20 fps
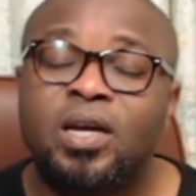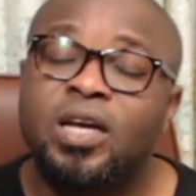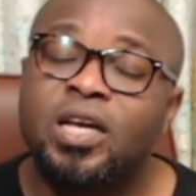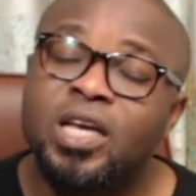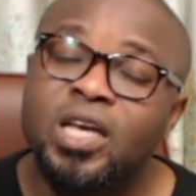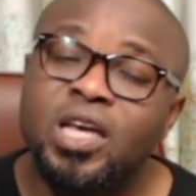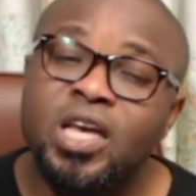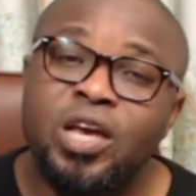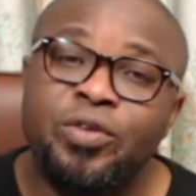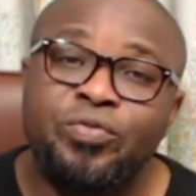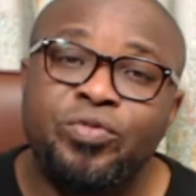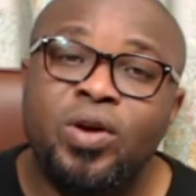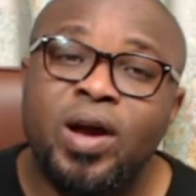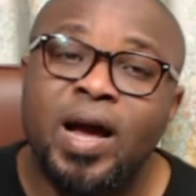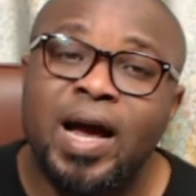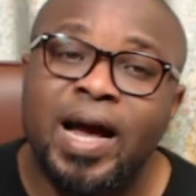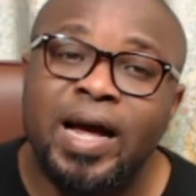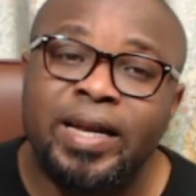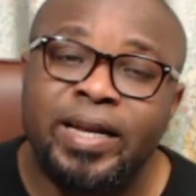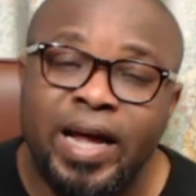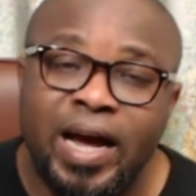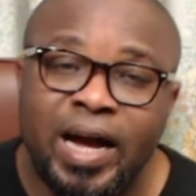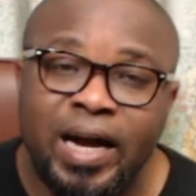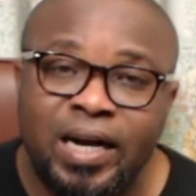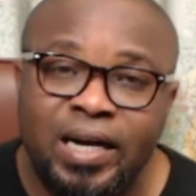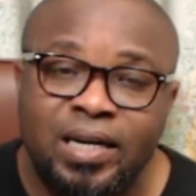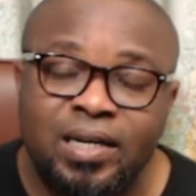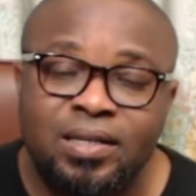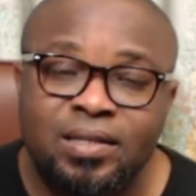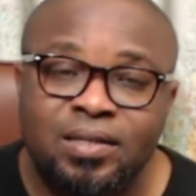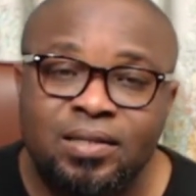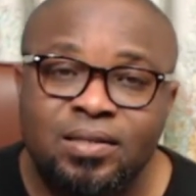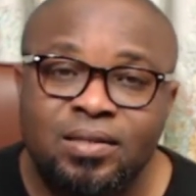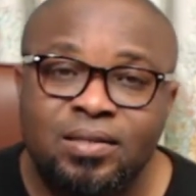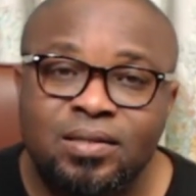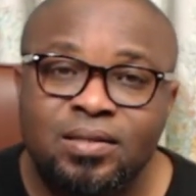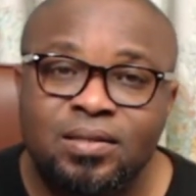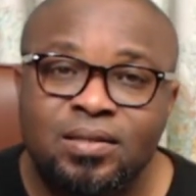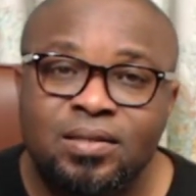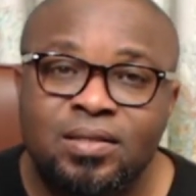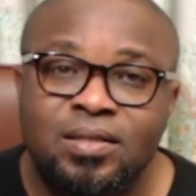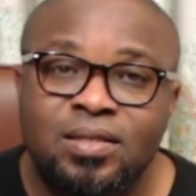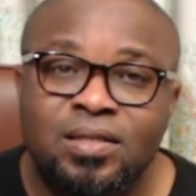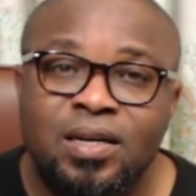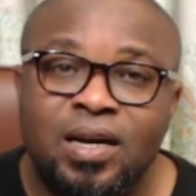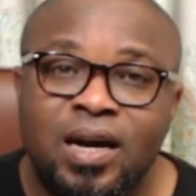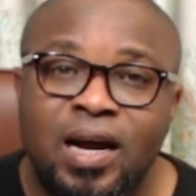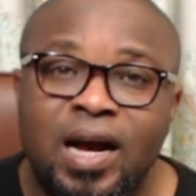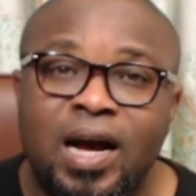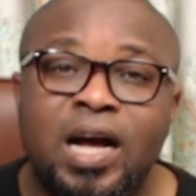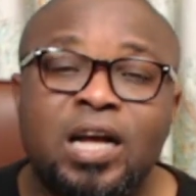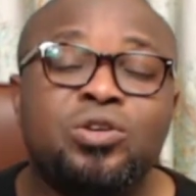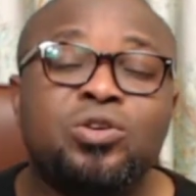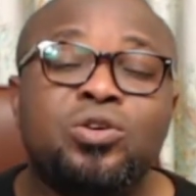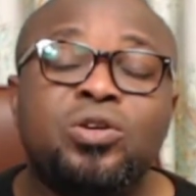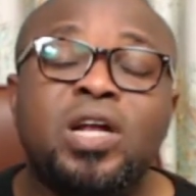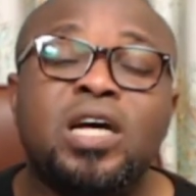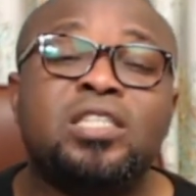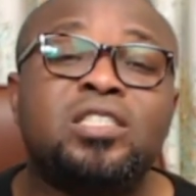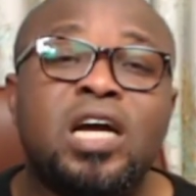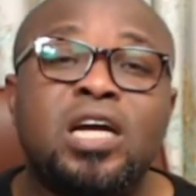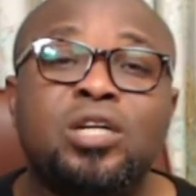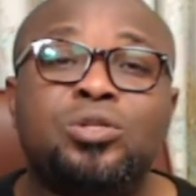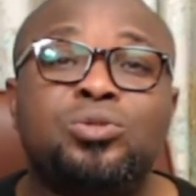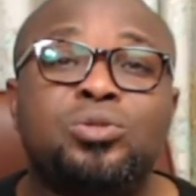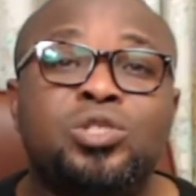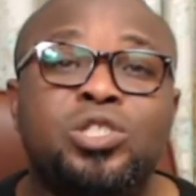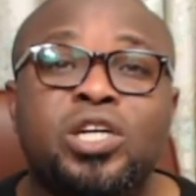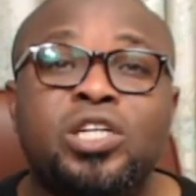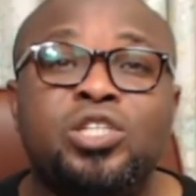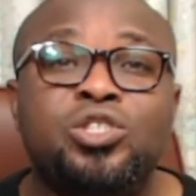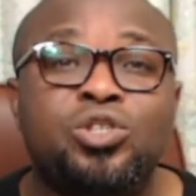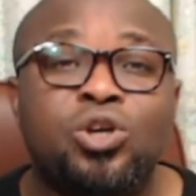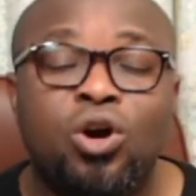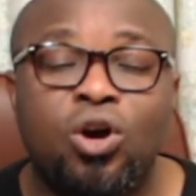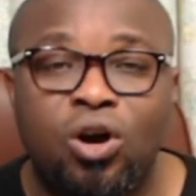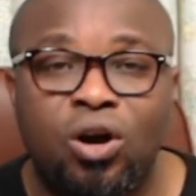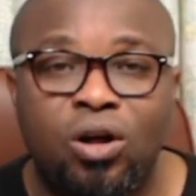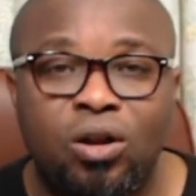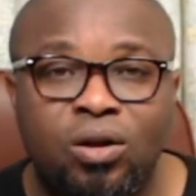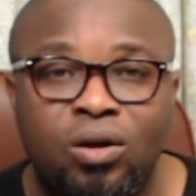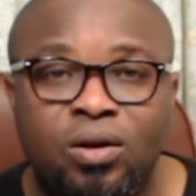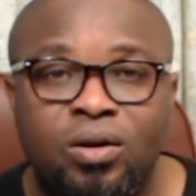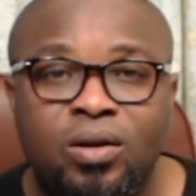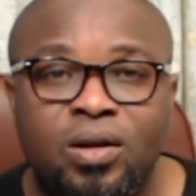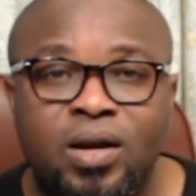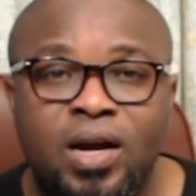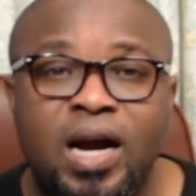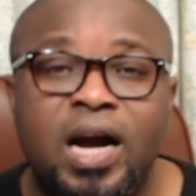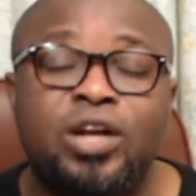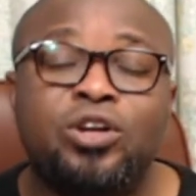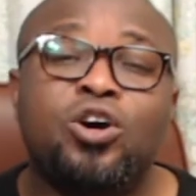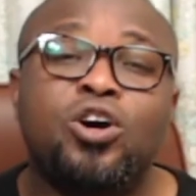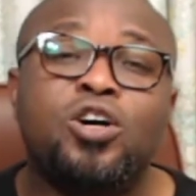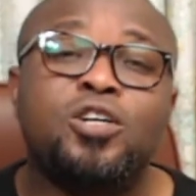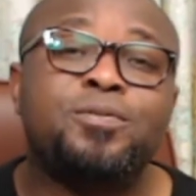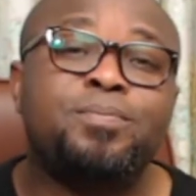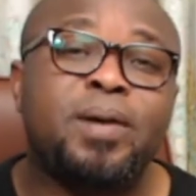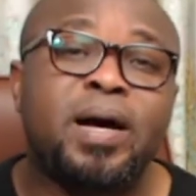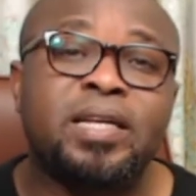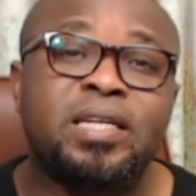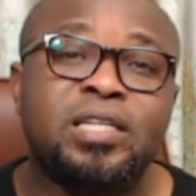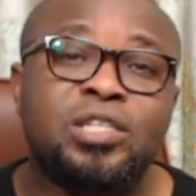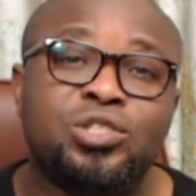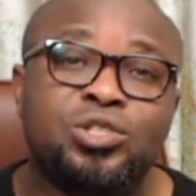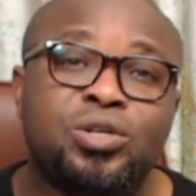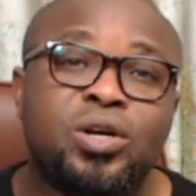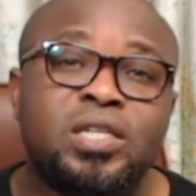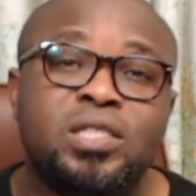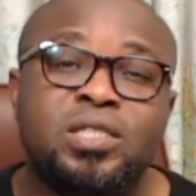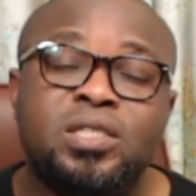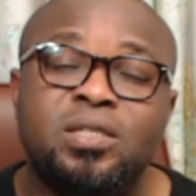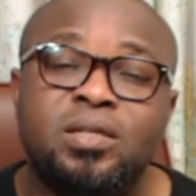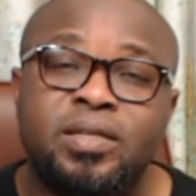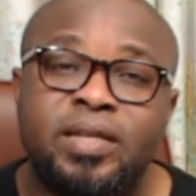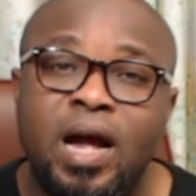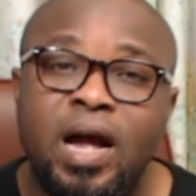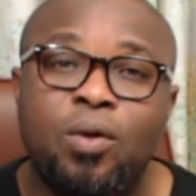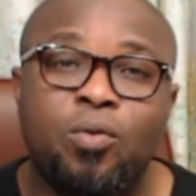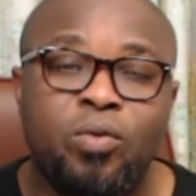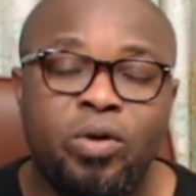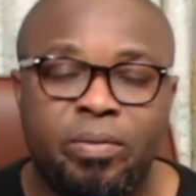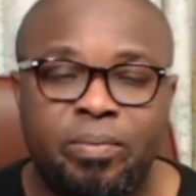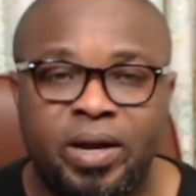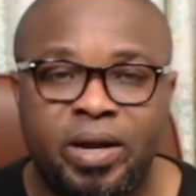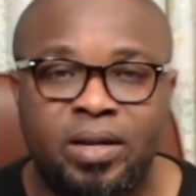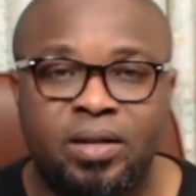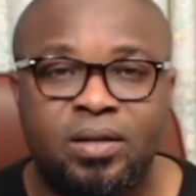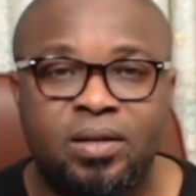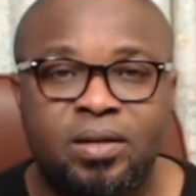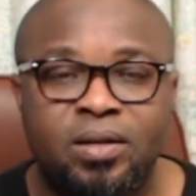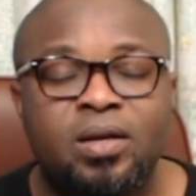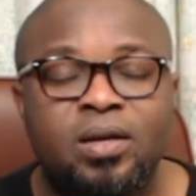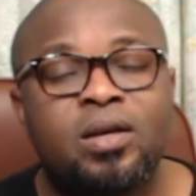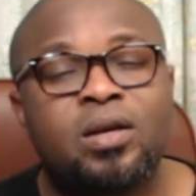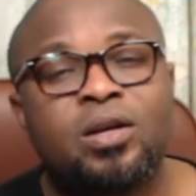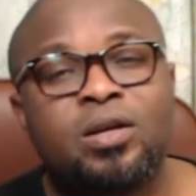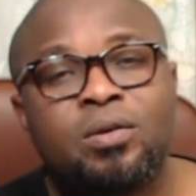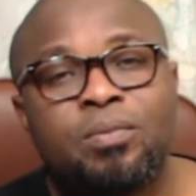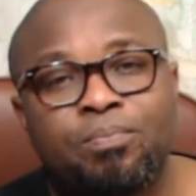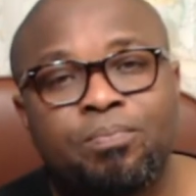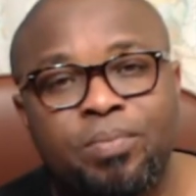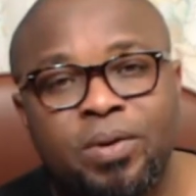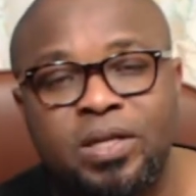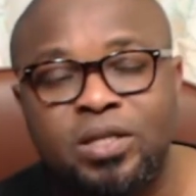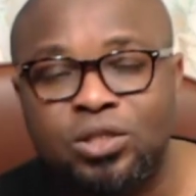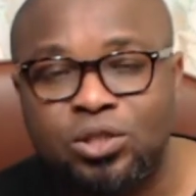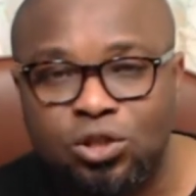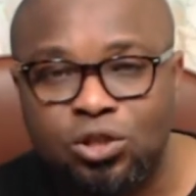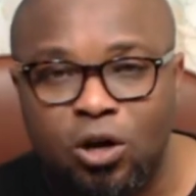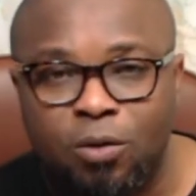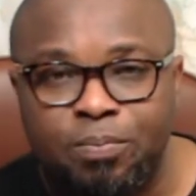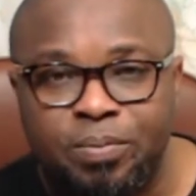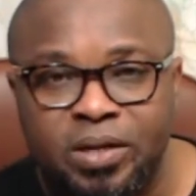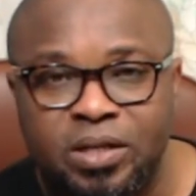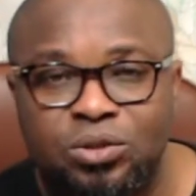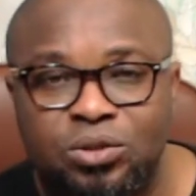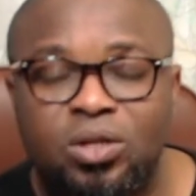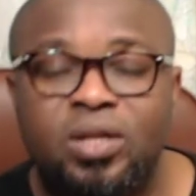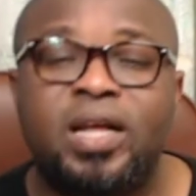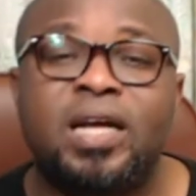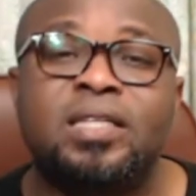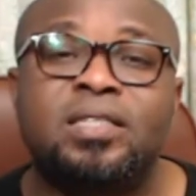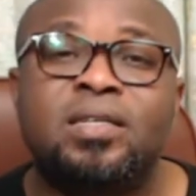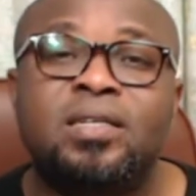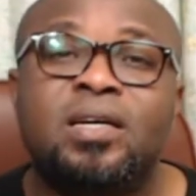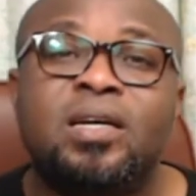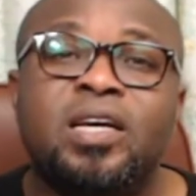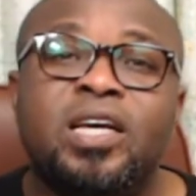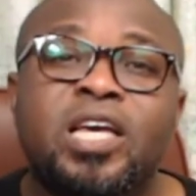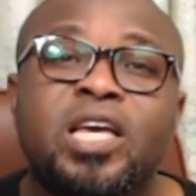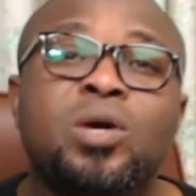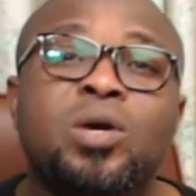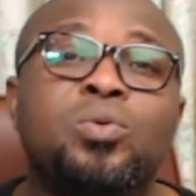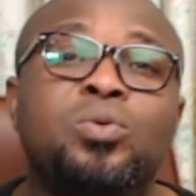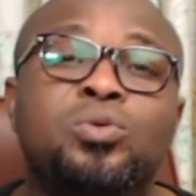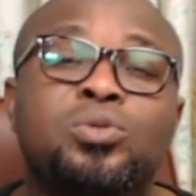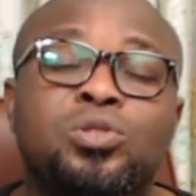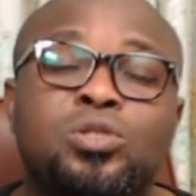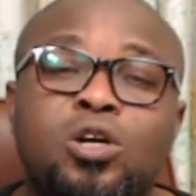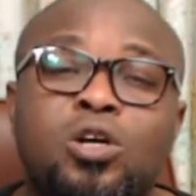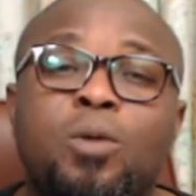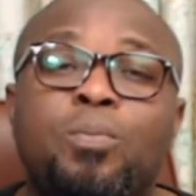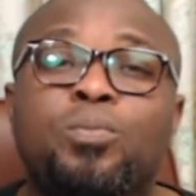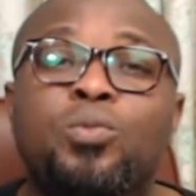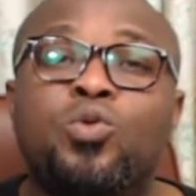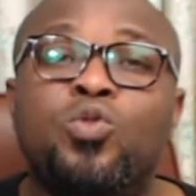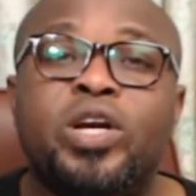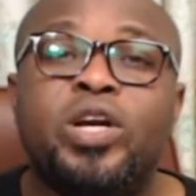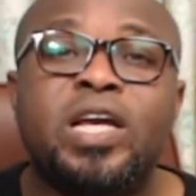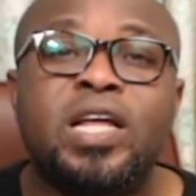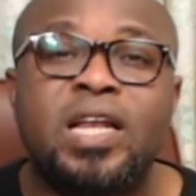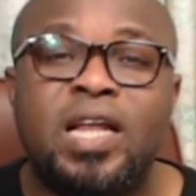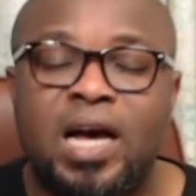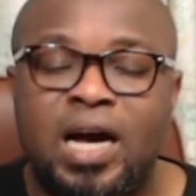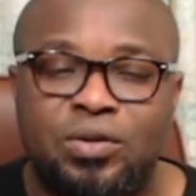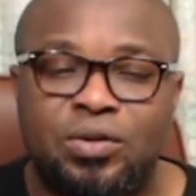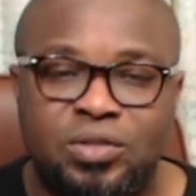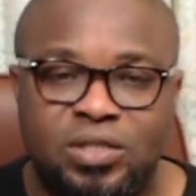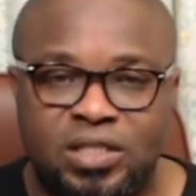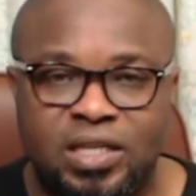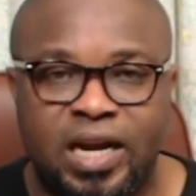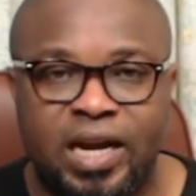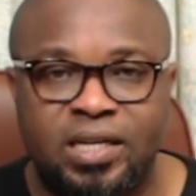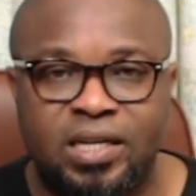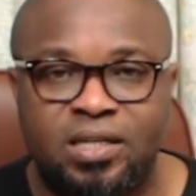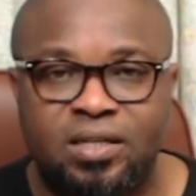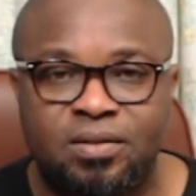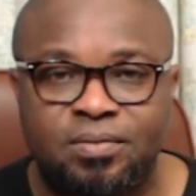If you are dark and you're not trying to change your color, and your husband enjoys dark women, please stop it, so that he will stop looking outside.